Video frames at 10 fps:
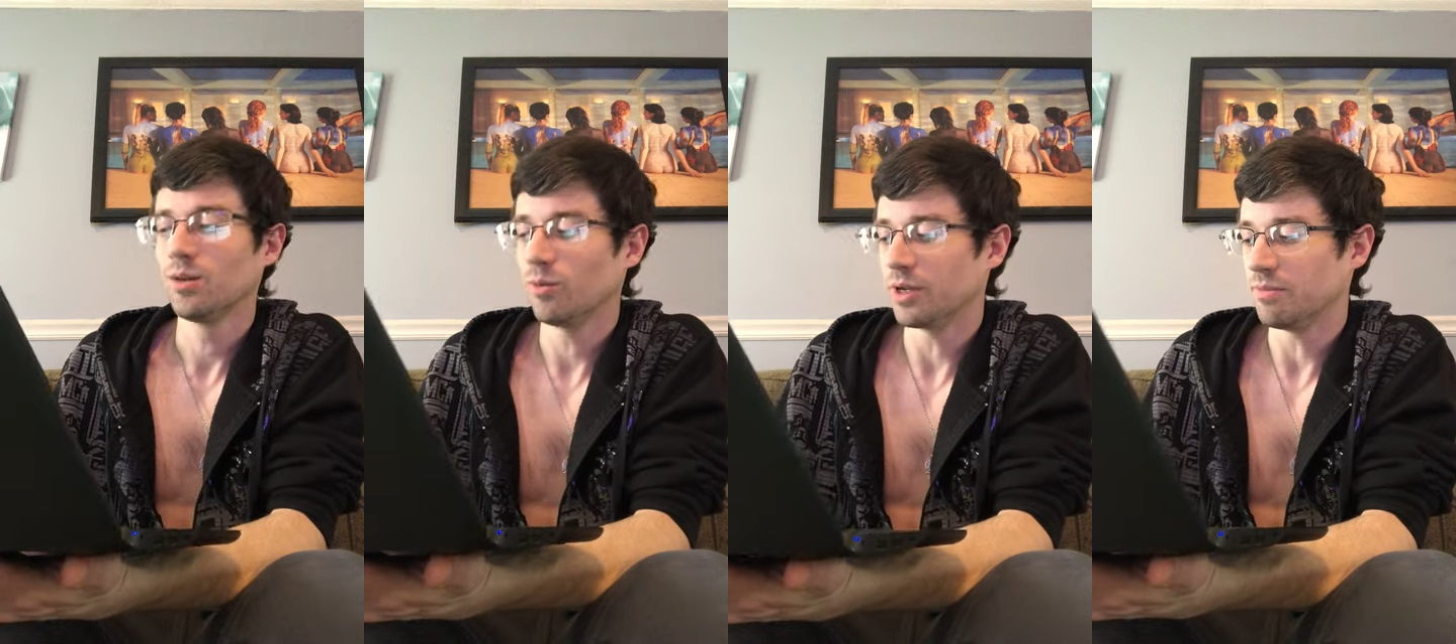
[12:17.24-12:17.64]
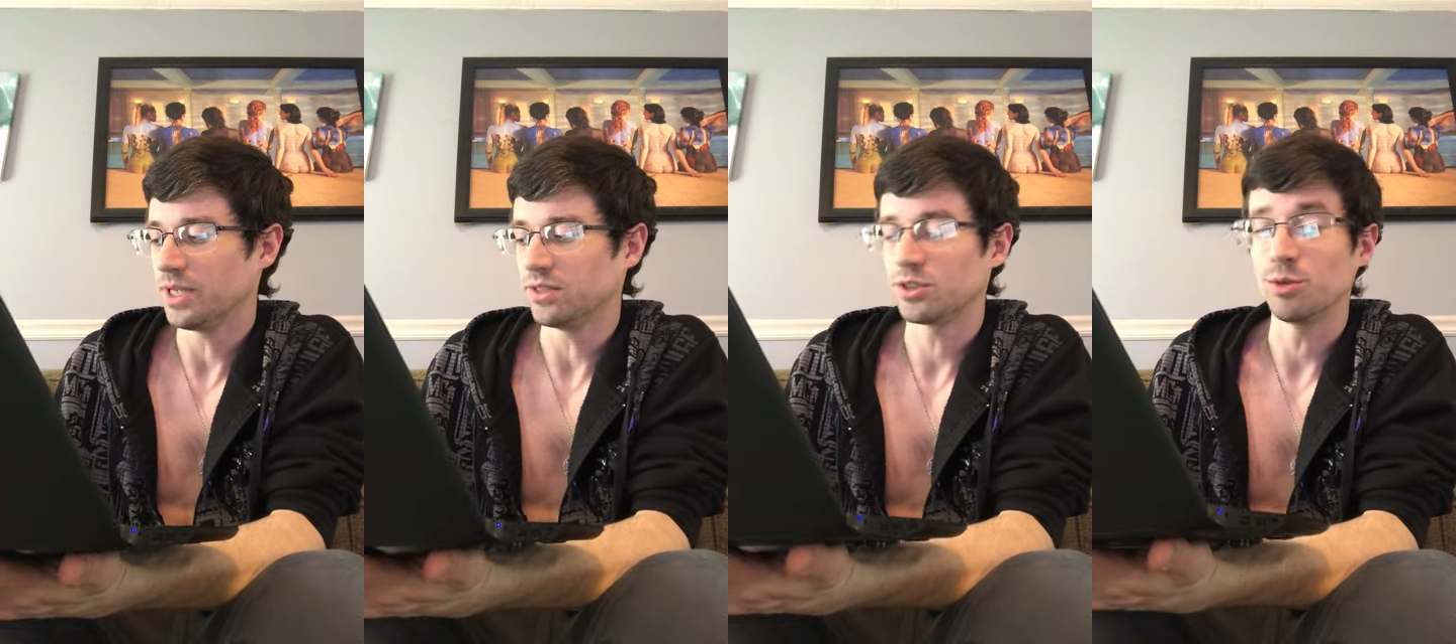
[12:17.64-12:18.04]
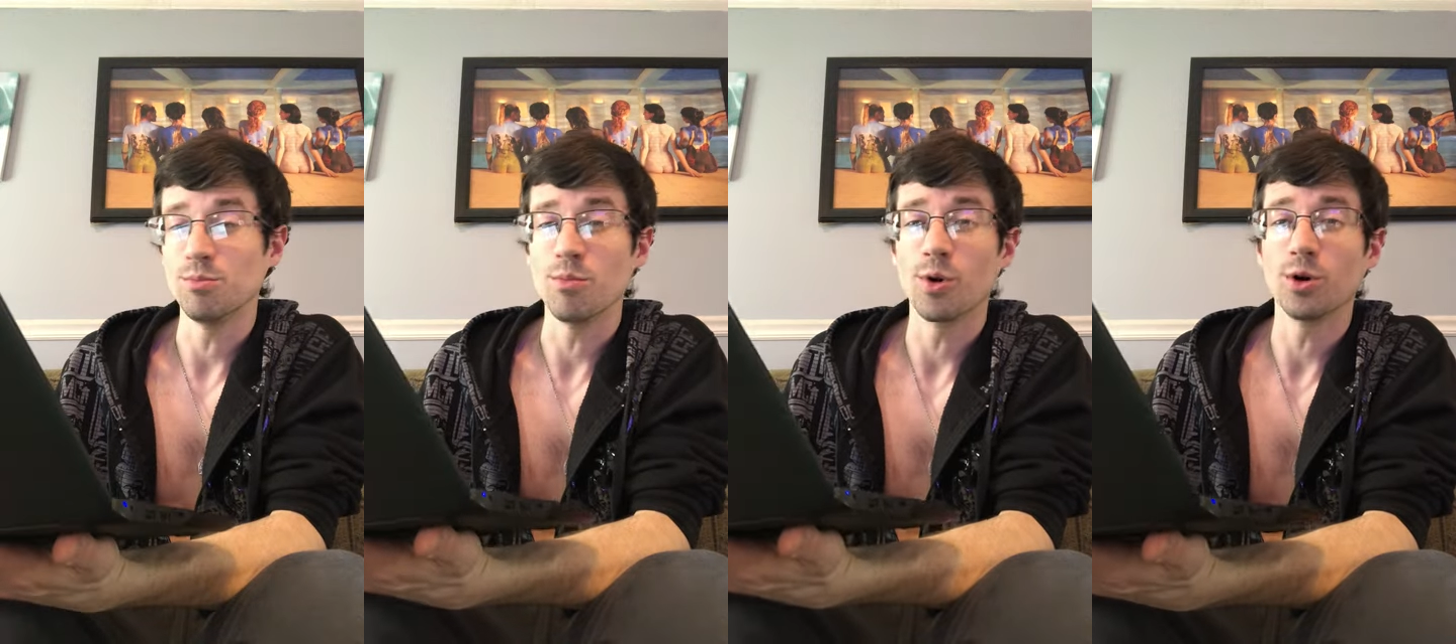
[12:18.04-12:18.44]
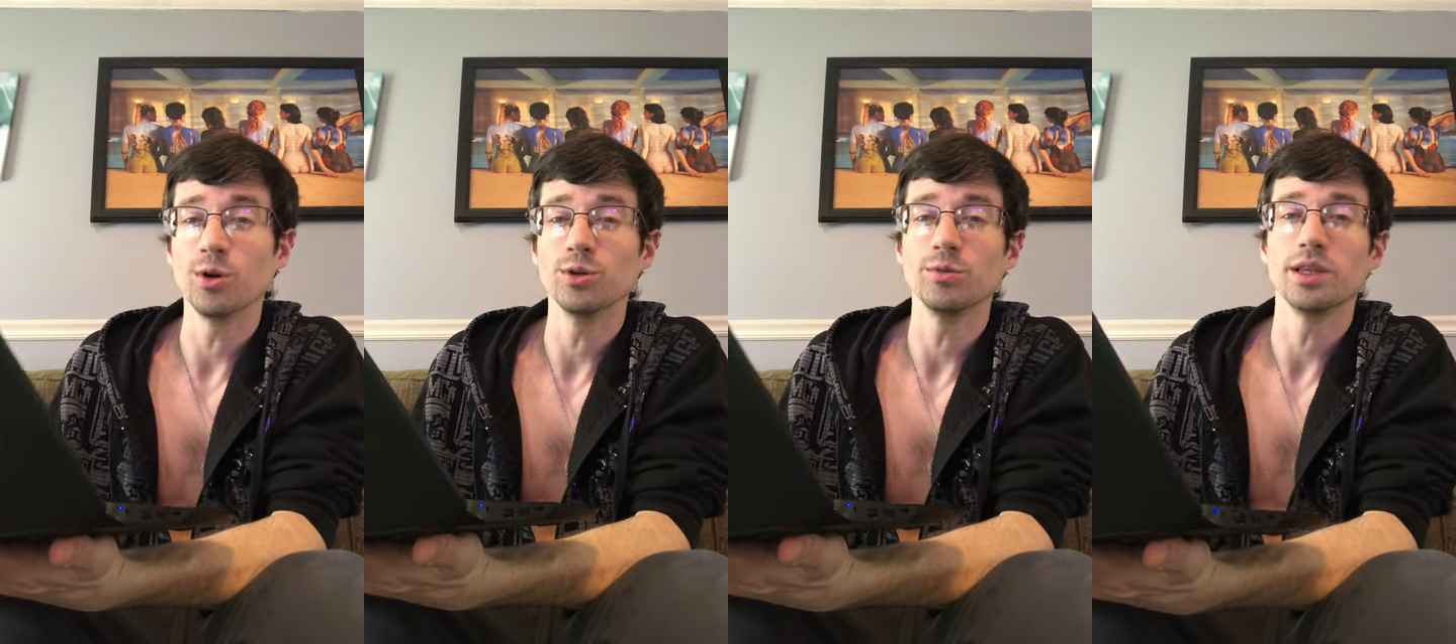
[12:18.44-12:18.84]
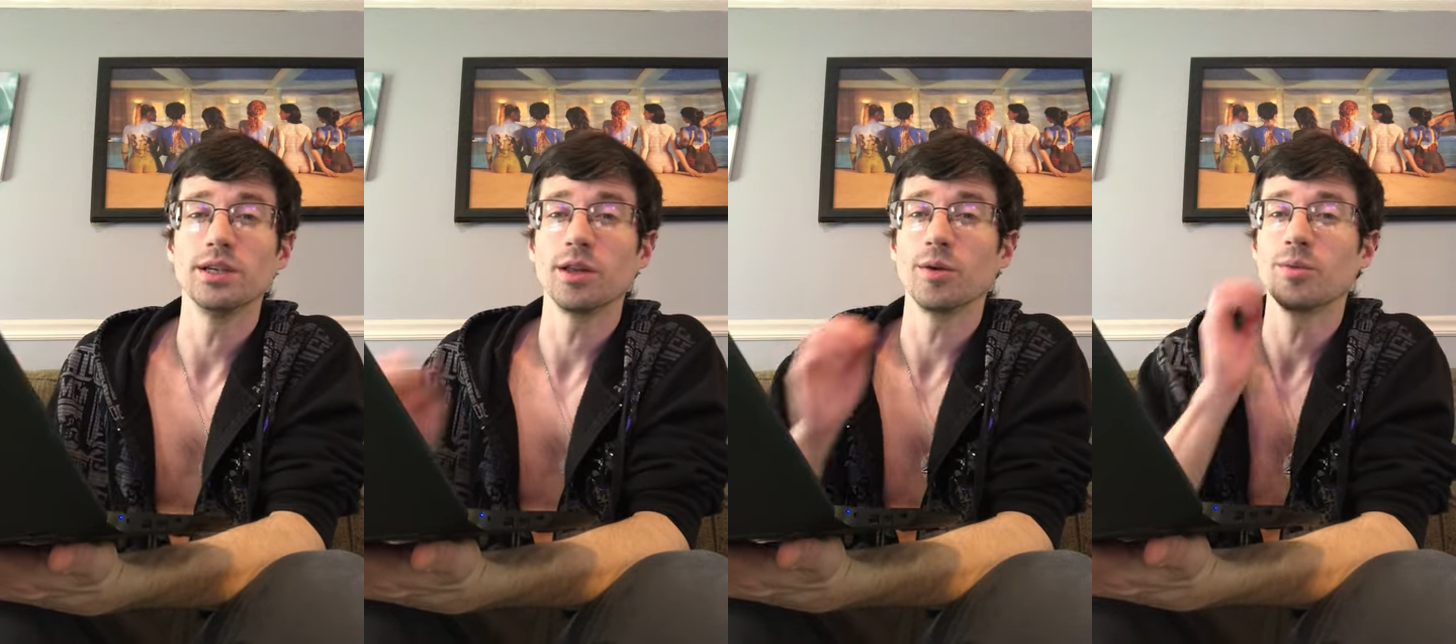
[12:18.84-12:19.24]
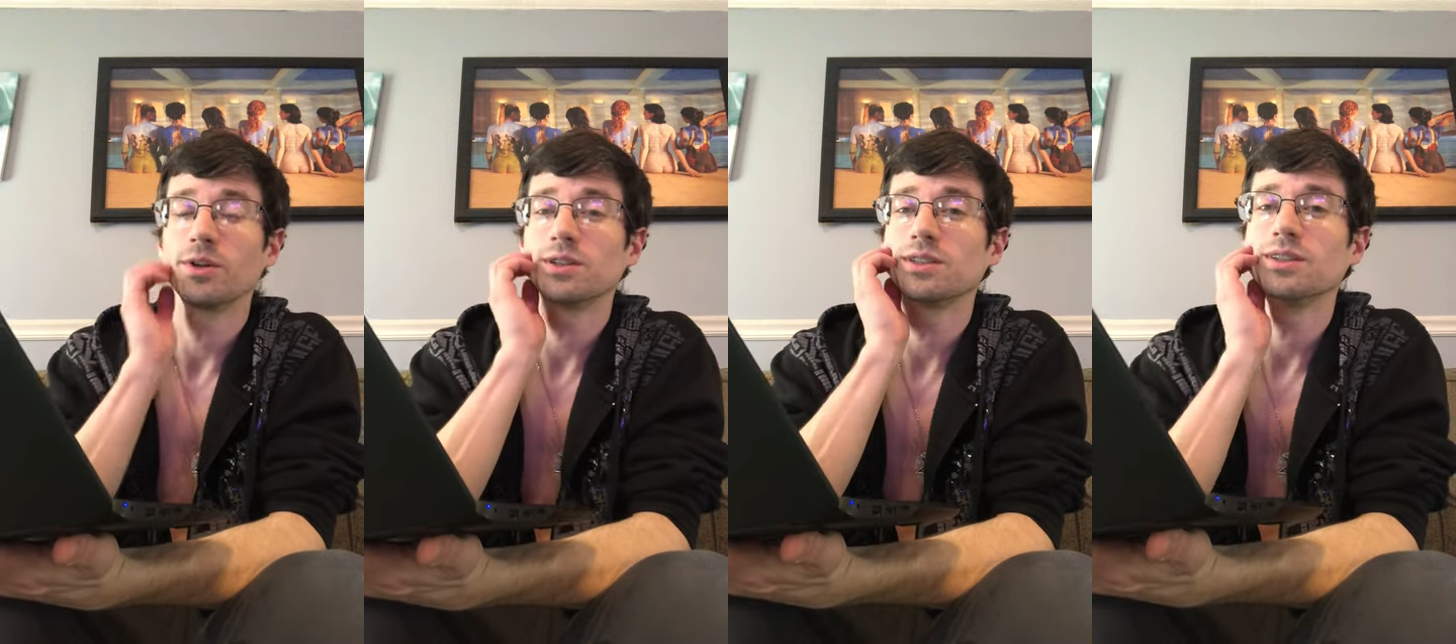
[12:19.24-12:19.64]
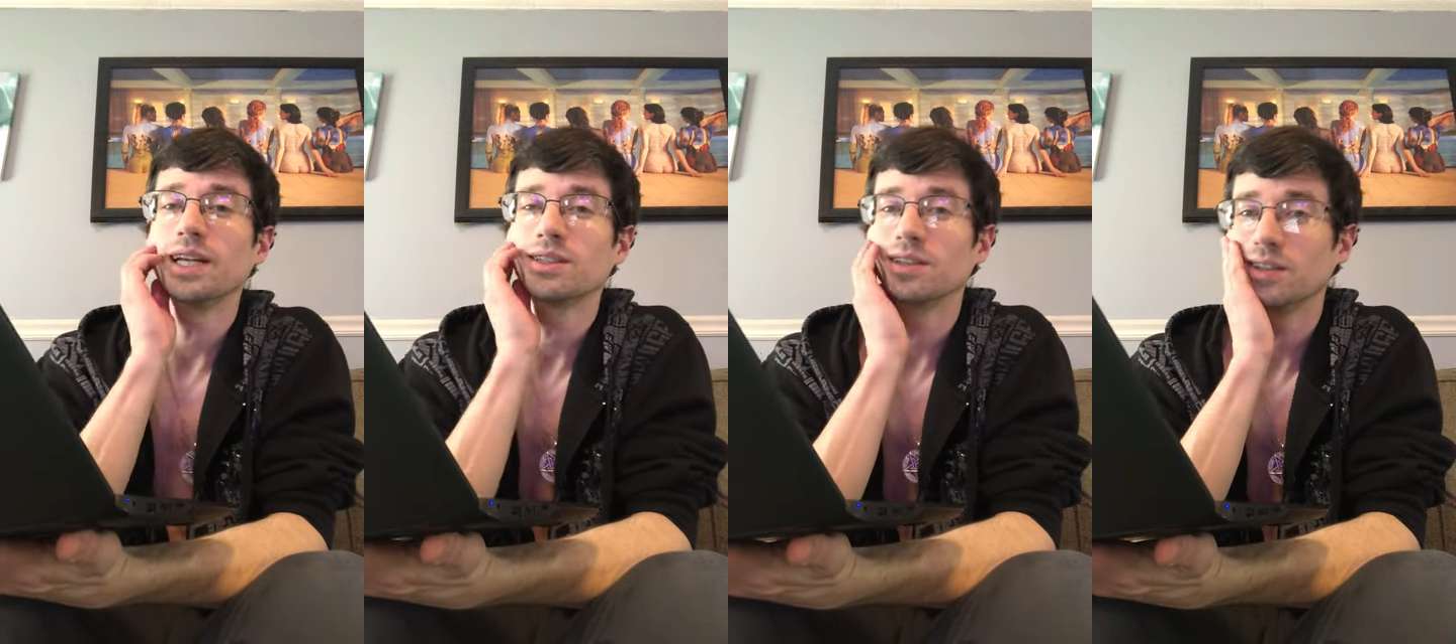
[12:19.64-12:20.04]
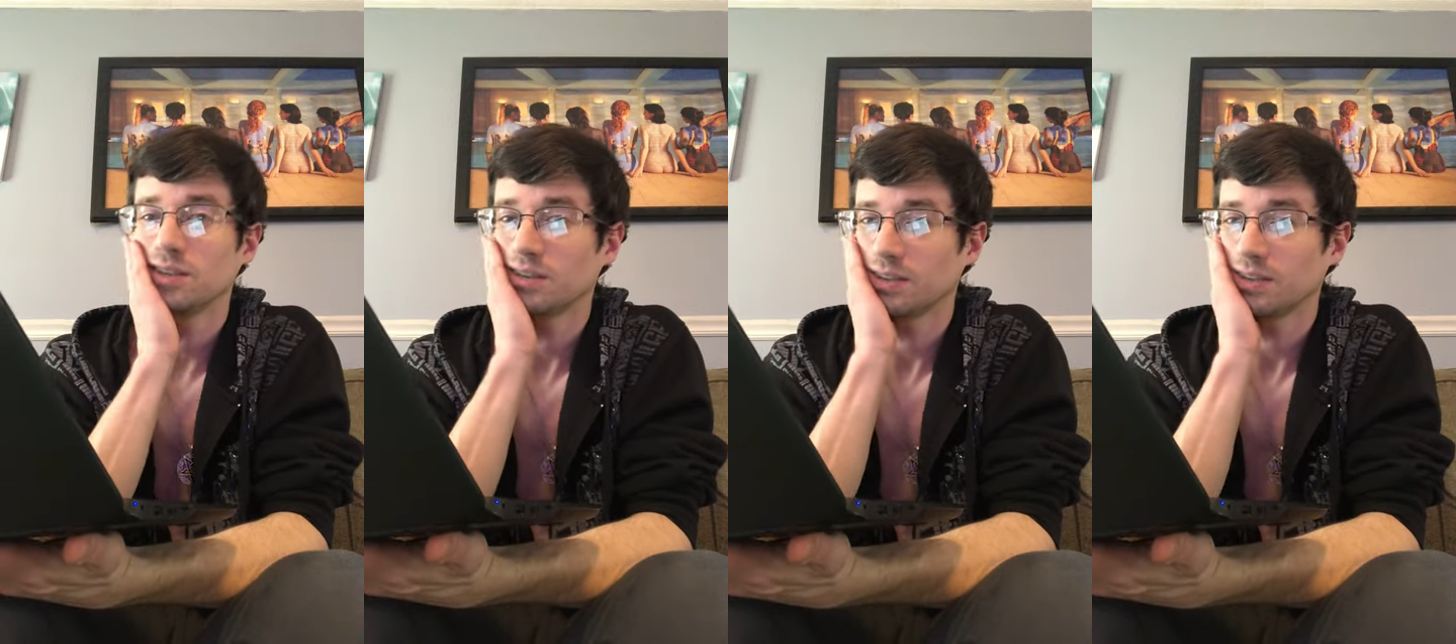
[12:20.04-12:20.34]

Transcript: what it means to merge with another person that's a